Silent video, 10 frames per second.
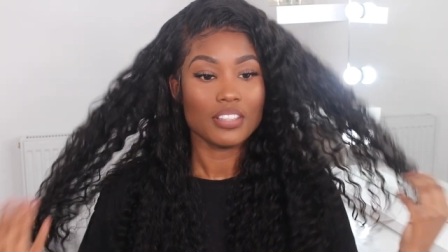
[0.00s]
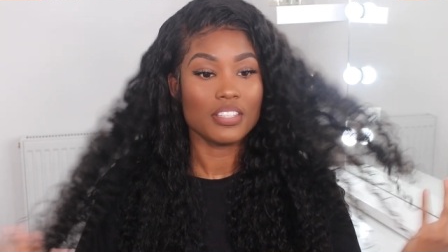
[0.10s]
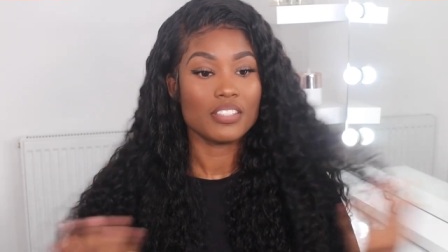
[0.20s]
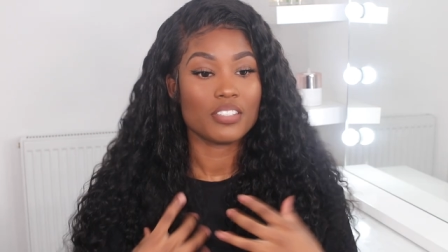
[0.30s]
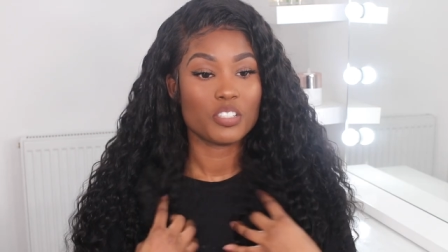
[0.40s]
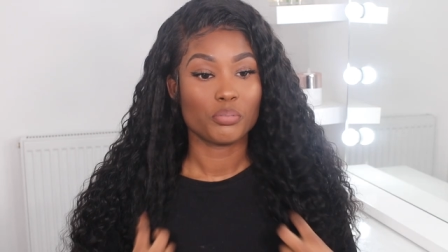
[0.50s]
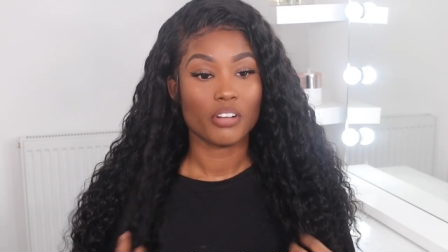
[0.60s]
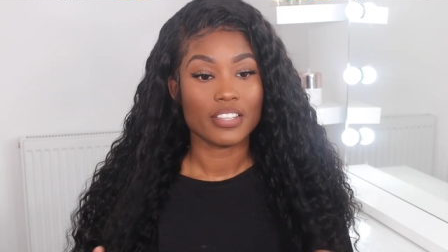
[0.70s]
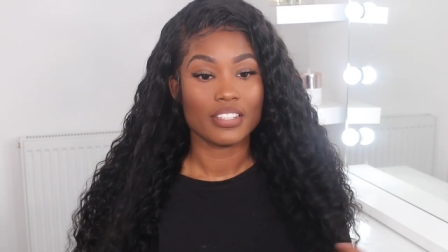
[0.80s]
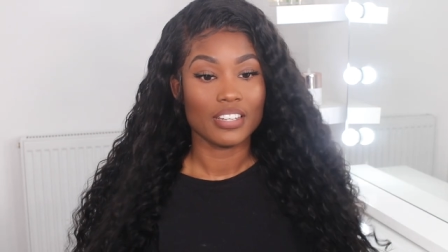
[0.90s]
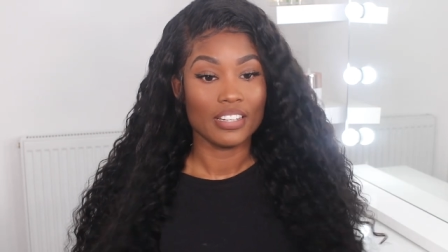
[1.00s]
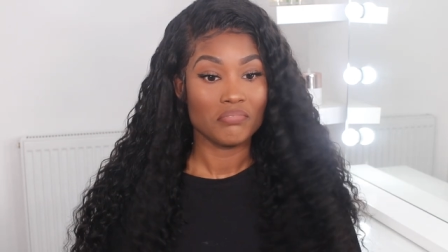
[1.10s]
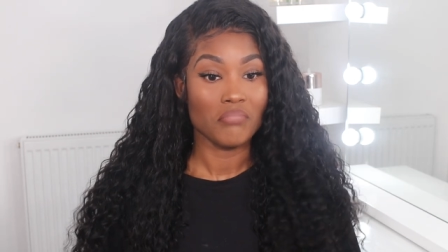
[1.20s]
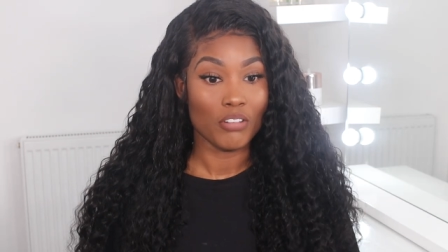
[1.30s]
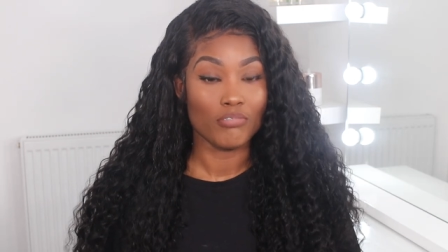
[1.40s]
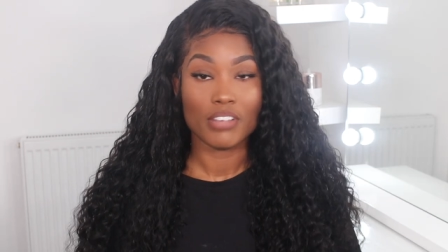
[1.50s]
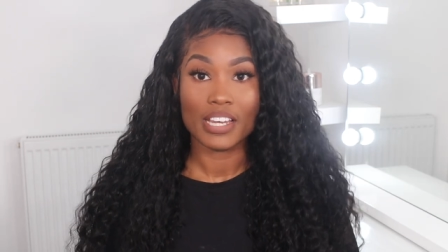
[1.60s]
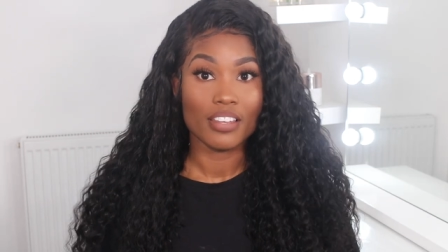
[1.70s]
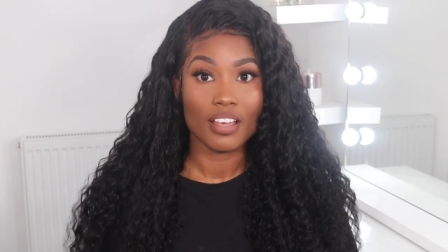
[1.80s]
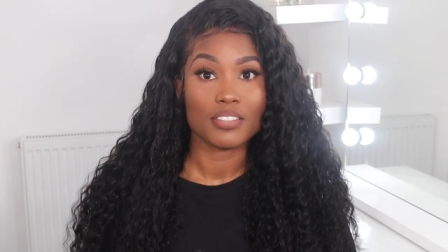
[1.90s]
This is surprisingly a
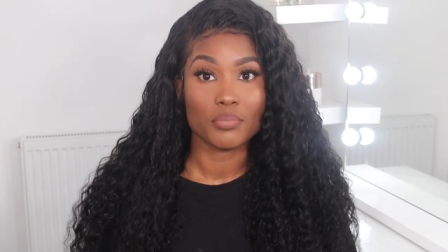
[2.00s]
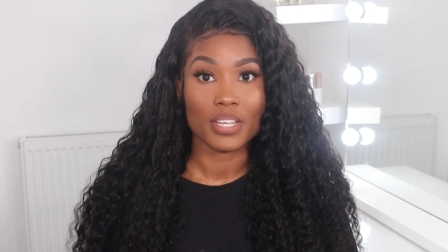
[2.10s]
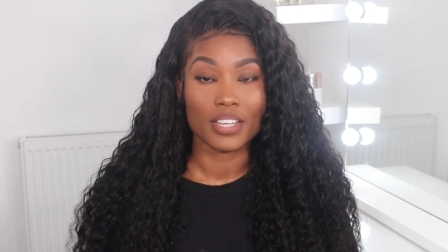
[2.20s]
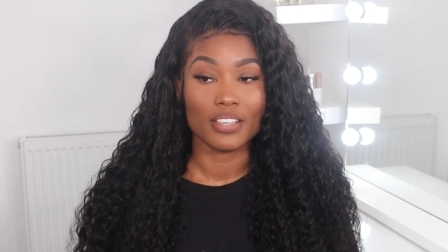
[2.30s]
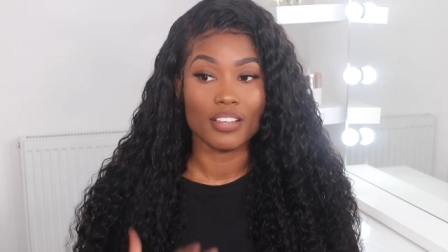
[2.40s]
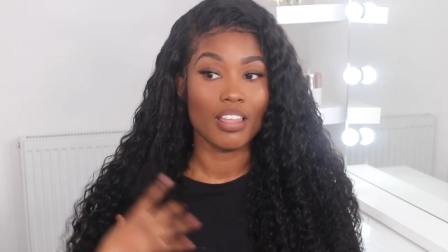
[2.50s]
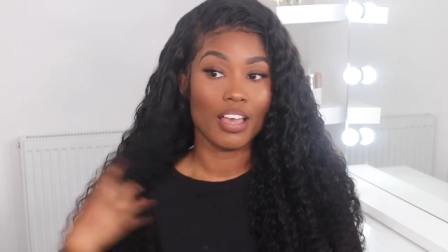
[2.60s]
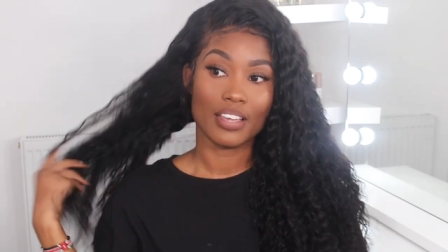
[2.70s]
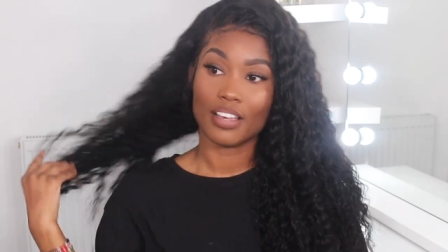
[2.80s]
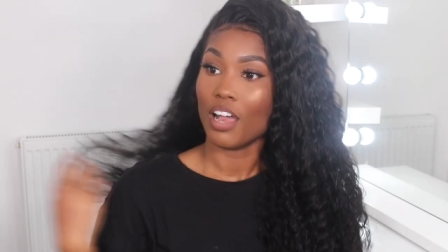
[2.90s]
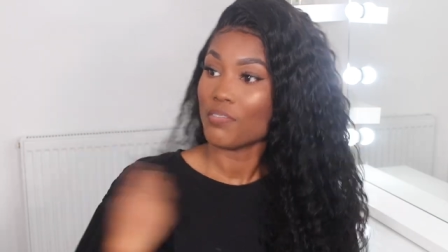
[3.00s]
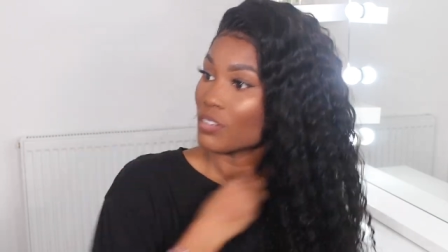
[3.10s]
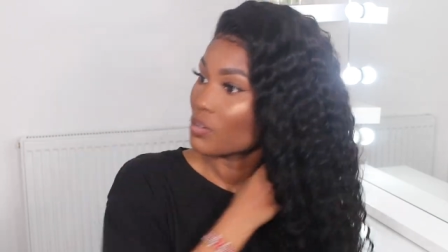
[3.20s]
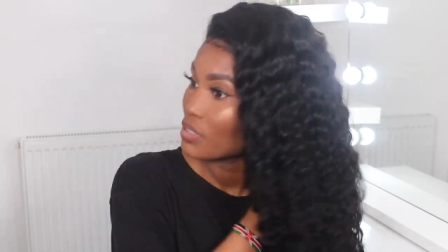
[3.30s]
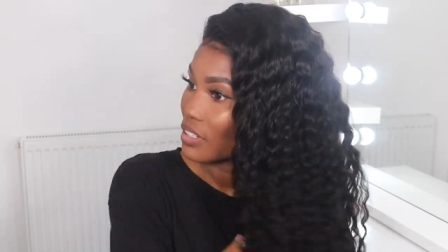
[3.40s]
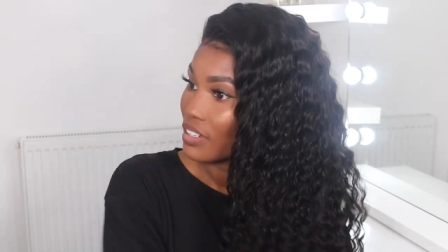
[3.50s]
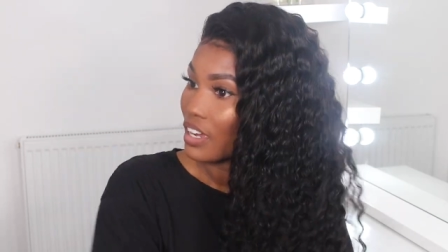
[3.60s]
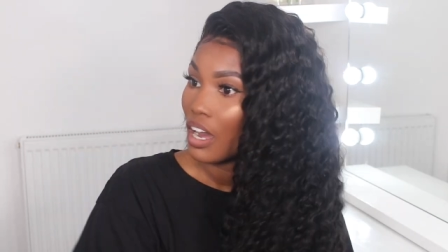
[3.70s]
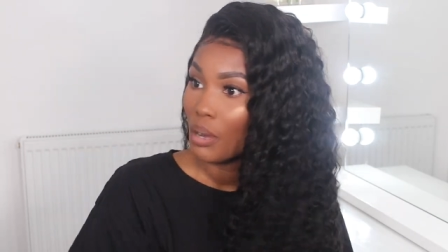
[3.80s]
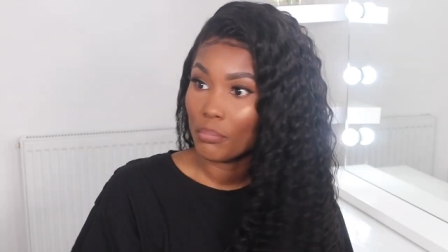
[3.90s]
really nice wig. Like, I thought it was gonna
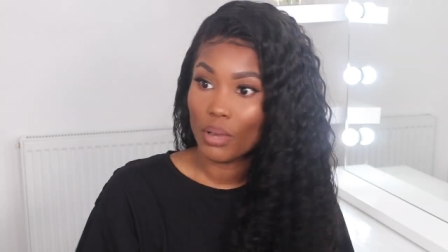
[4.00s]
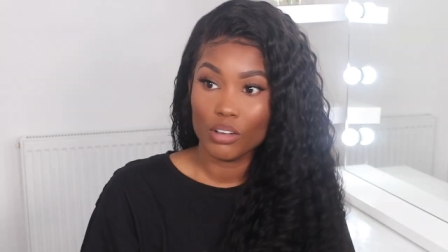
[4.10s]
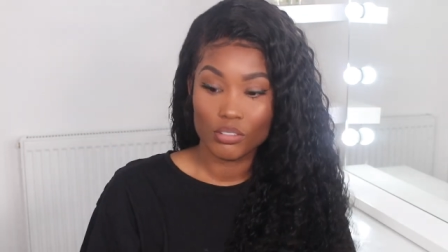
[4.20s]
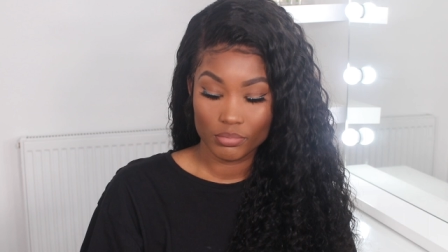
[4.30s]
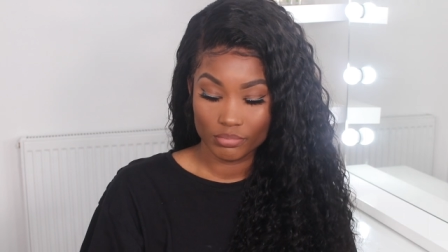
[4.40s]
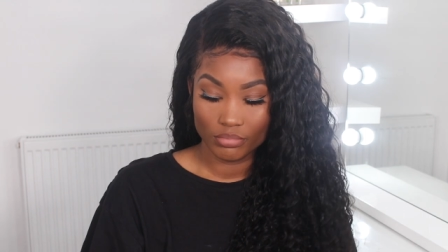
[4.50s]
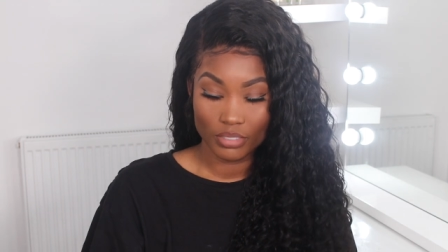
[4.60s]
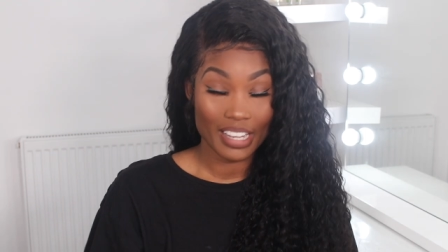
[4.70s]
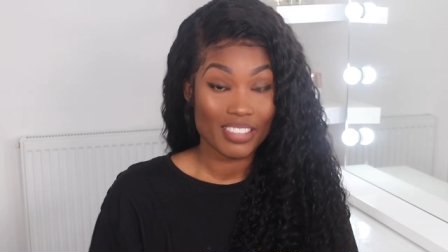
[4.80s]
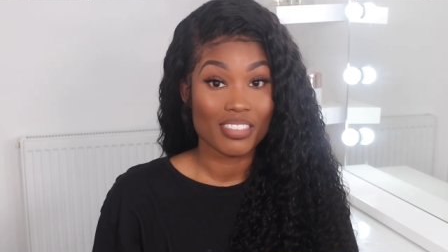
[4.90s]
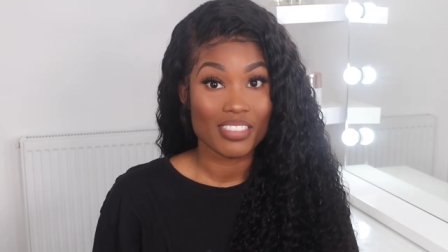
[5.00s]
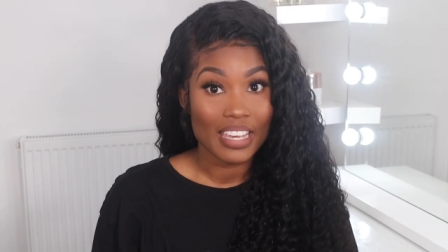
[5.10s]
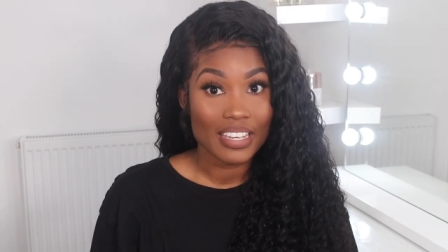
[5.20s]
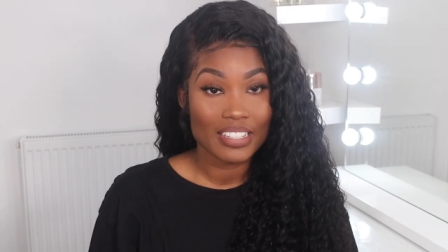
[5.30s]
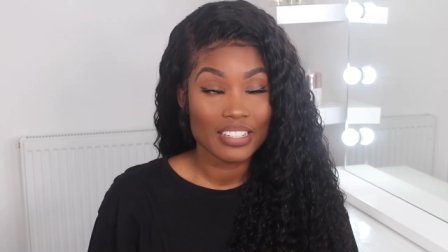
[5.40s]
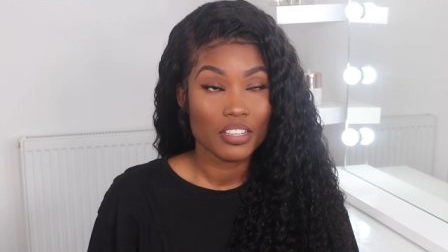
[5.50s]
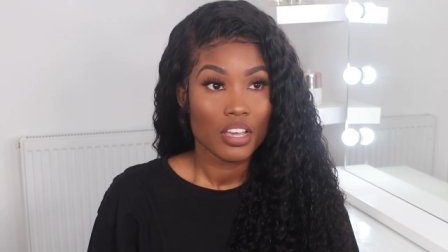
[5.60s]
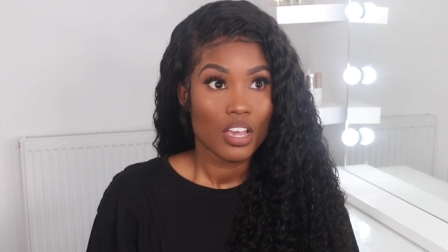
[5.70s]
come like thin,